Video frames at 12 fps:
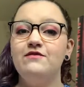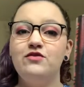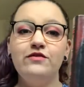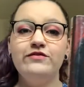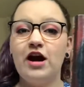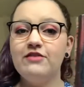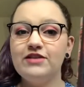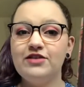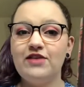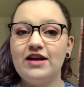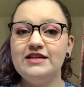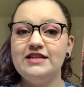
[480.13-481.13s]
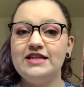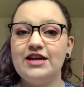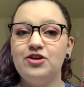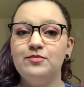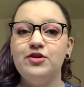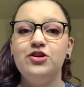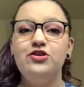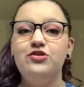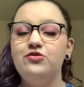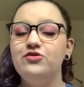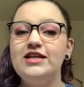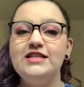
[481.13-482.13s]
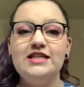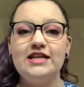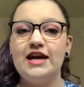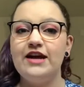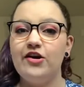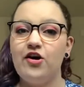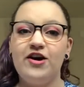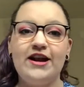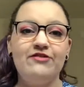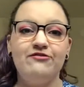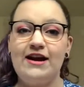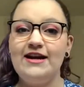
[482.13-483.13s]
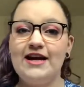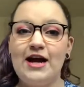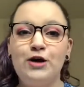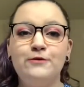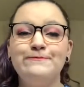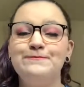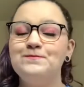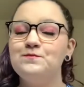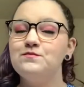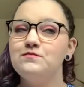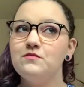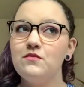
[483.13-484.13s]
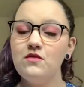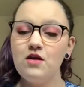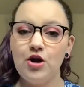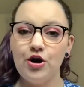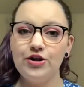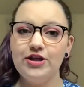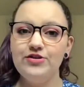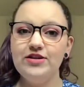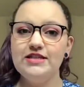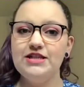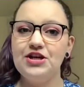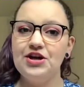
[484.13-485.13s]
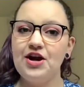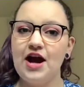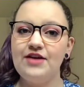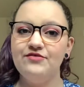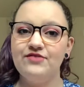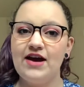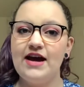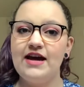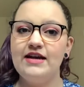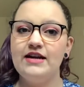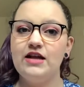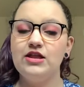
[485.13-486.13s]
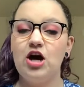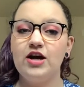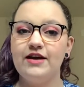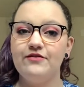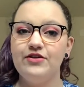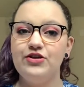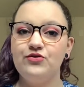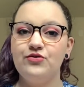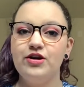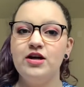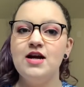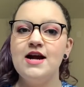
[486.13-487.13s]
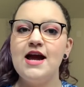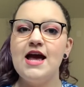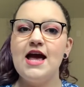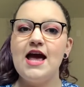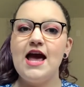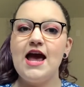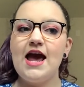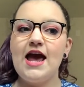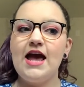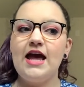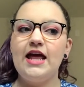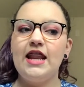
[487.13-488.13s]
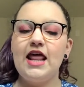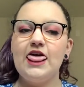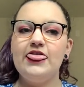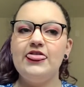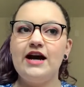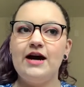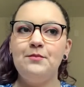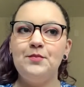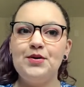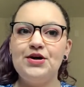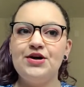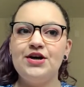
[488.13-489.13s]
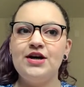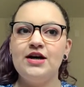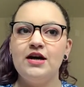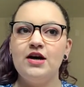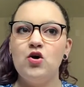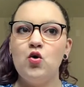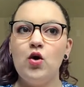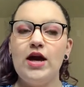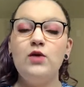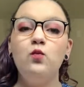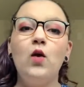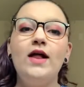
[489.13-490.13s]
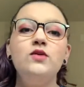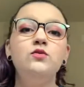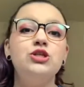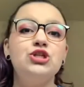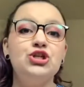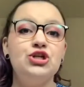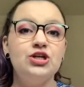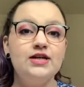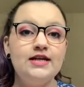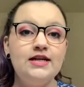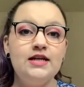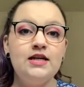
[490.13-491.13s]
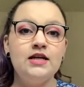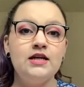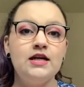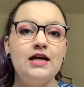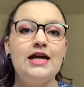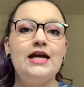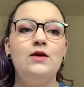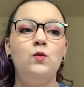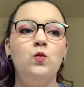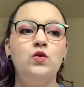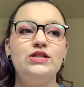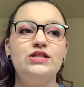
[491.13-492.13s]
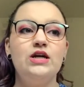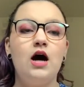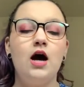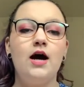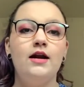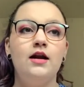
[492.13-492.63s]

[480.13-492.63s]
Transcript: you have not read a Riley Sager book, you need to get on it right now. Earlier this year, I read Lock Every Door, and that book, while it was good, it was not